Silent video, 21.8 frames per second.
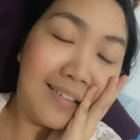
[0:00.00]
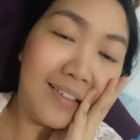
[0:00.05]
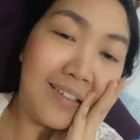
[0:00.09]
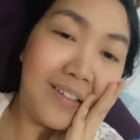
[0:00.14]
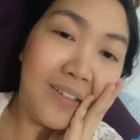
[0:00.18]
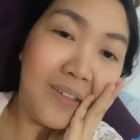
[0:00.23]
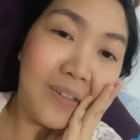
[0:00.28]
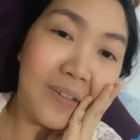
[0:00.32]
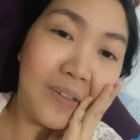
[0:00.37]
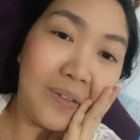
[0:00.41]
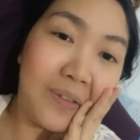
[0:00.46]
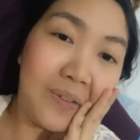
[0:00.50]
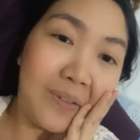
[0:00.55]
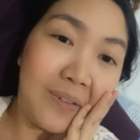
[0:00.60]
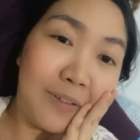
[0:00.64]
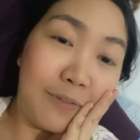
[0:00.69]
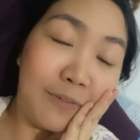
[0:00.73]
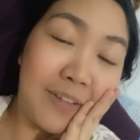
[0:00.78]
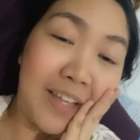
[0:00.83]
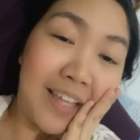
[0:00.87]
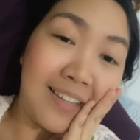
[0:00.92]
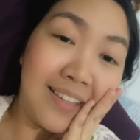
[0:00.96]
you know,
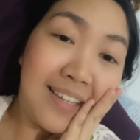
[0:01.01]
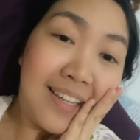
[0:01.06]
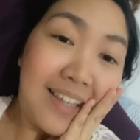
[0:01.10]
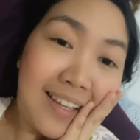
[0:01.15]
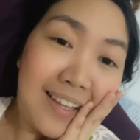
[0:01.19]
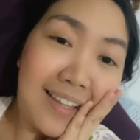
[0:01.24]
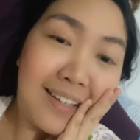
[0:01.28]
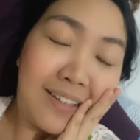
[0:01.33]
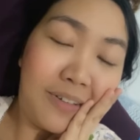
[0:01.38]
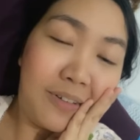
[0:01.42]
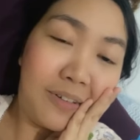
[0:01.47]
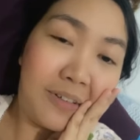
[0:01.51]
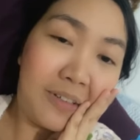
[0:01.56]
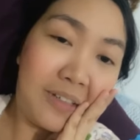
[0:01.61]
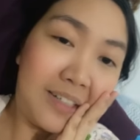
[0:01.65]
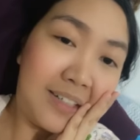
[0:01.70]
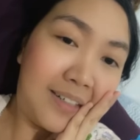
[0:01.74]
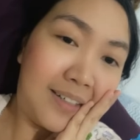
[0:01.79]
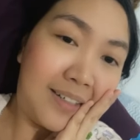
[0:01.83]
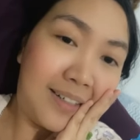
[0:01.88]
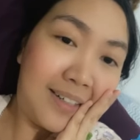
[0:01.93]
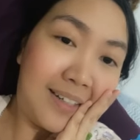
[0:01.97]
offended
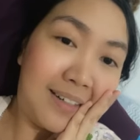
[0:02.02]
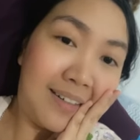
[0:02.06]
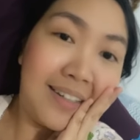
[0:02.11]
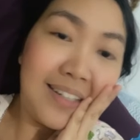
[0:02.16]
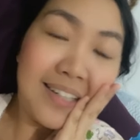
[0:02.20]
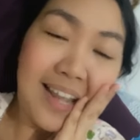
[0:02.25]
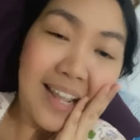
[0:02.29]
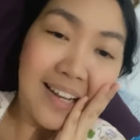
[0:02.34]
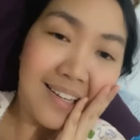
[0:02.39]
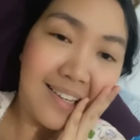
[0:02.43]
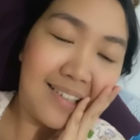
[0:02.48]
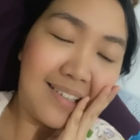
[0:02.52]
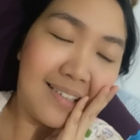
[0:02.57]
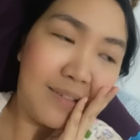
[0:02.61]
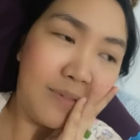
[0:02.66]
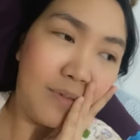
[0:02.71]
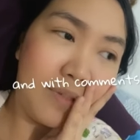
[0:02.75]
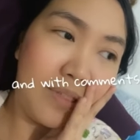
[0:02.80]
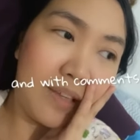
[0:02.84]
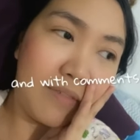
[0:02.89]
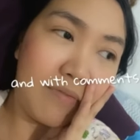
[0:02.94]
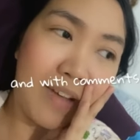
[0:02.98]
or irritated
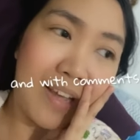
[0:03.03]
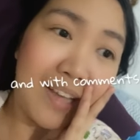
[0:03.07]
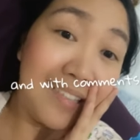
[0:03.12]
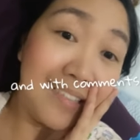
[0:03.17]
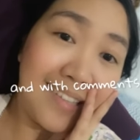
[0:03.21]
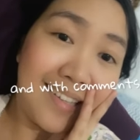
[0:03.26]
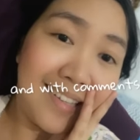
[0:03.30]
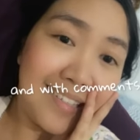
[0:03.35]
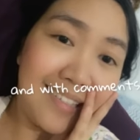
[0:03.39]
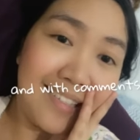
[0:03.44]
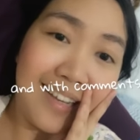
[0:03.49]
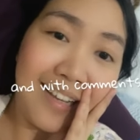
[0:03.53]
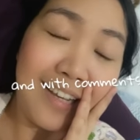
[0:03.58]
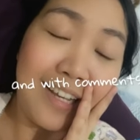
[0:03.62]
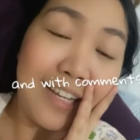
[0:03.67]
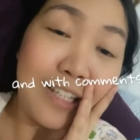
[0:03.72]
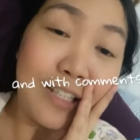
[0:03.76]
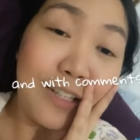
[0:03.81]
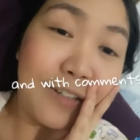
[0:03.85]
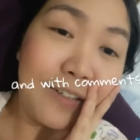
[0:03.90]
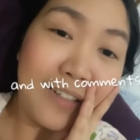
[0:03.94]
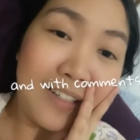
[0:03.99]
with advices,
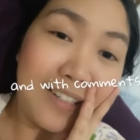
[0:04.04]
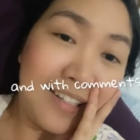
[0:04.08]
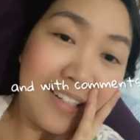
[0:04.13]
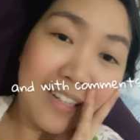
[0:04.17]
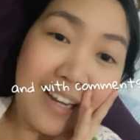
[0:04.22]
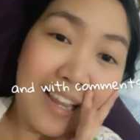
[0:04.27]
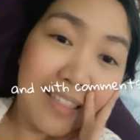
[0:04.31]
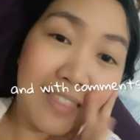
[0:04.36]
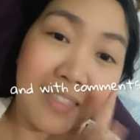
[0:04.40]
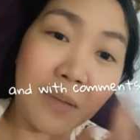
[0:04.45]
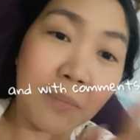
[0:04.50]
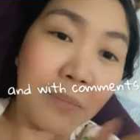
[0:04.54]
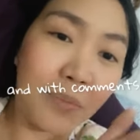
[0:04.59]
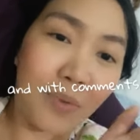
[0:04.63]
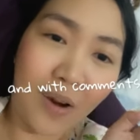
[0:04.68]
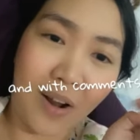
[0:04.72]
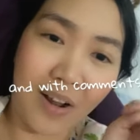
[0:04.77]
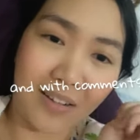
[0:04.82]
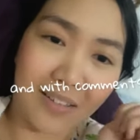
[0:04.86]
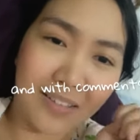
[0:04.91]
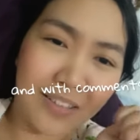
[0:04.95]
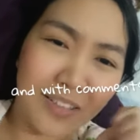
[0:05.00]
don't get them
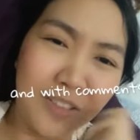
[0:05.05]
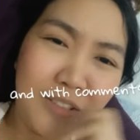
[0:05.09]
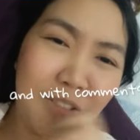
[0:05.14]
wrong.